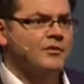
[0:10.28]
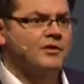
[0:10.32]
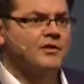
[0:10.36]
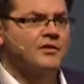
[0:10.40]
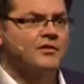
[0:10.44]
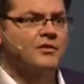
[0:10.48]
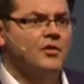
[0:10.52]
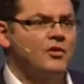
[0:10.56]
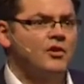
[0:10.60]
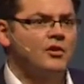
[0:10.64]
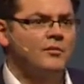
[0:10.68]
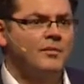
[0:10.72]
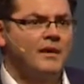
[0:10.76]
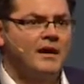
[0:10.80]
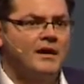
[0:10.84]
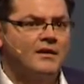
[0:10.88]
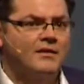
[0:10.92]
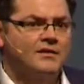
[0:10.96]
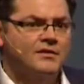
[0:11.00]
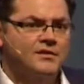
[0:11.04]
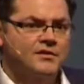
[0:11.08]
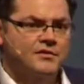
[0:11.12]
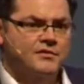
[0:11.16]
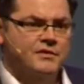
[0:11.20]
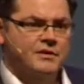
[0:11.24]
going to talk about.
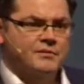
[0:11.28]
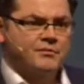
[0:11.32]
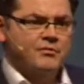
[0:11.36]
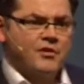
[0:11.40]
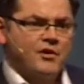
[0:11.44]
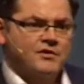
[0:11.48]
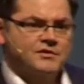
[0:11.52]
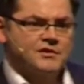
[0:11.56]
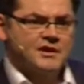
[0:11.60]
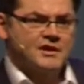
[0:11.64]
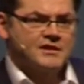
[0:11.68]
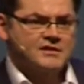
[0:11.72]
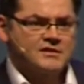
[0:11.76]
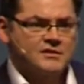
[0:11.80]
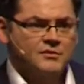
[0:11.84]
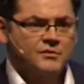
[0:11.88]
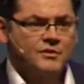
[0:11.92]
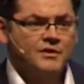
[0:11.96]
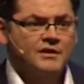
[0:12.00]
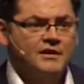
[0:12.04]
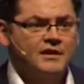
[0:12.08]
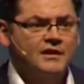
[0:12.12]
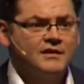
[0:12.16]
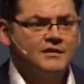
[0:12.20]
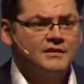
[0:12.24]
There's 3 projects that we
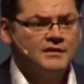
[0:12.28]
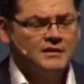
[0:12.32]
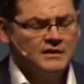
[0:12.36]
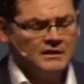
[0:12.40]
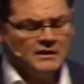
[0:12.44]
did.